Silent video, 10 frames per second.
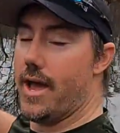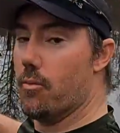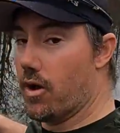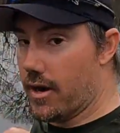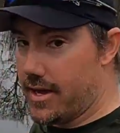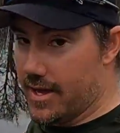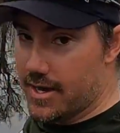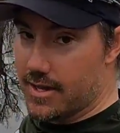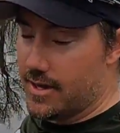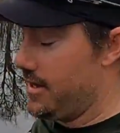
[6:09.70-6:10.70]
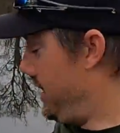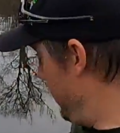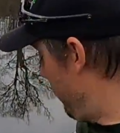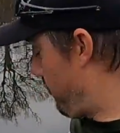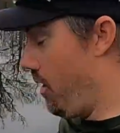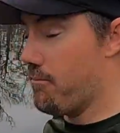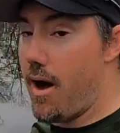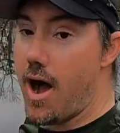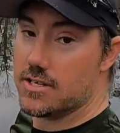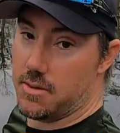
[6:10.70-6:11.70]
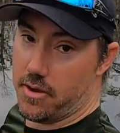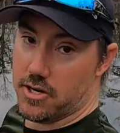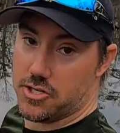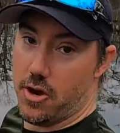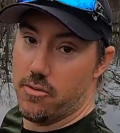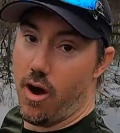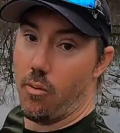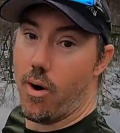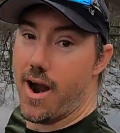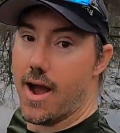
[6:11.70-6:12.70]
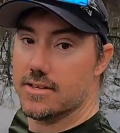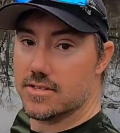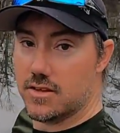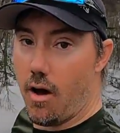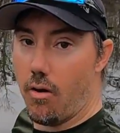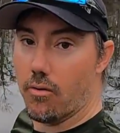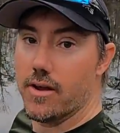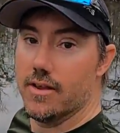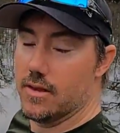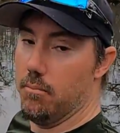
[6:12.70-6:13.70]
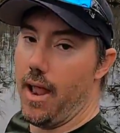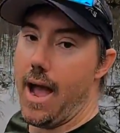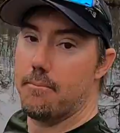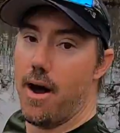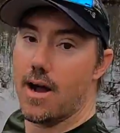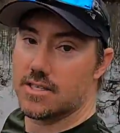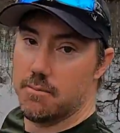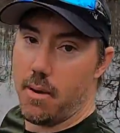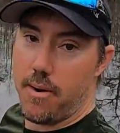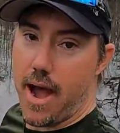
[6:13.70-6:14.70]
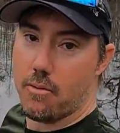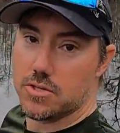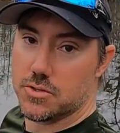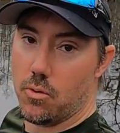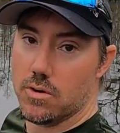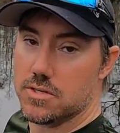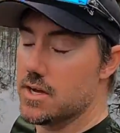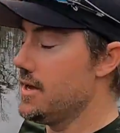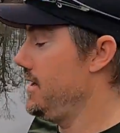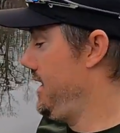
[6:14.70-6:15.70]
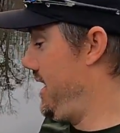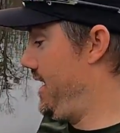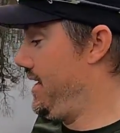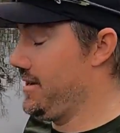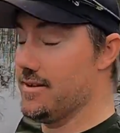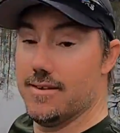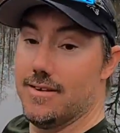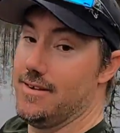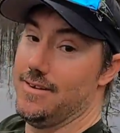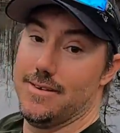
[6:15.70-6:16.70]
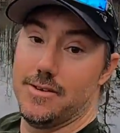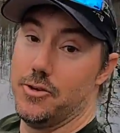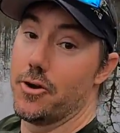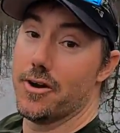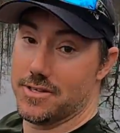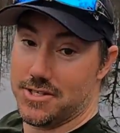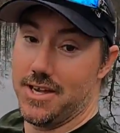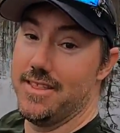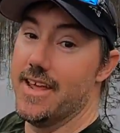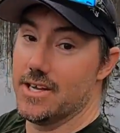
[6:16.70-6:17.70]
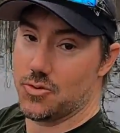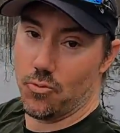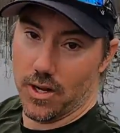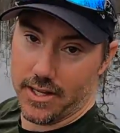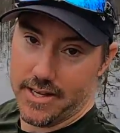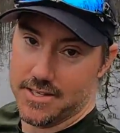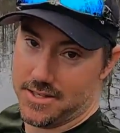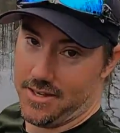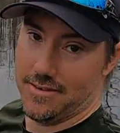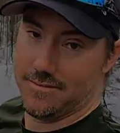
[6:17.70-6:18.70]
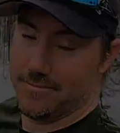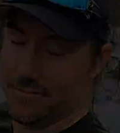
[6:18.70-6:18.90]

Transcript: go ahead, we're going to get in the front box. I'm going to show you all where I installed the black box and my power source, and you're going to see that it's really easy.